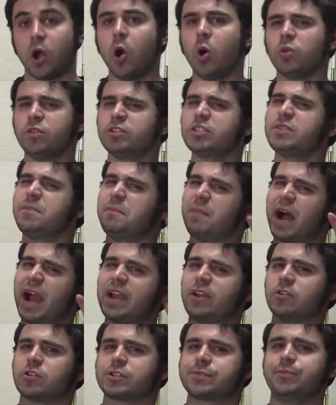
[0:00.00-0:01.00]
oh, there's a
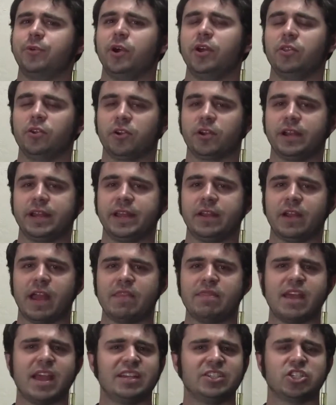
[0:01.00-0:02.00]
minor spoiler in here,
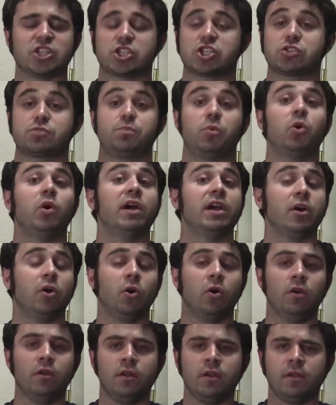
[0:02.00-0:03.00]
and then just
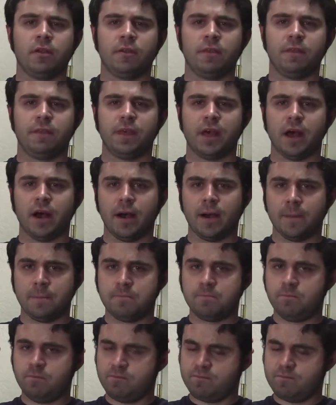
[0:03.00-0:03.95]
spoil the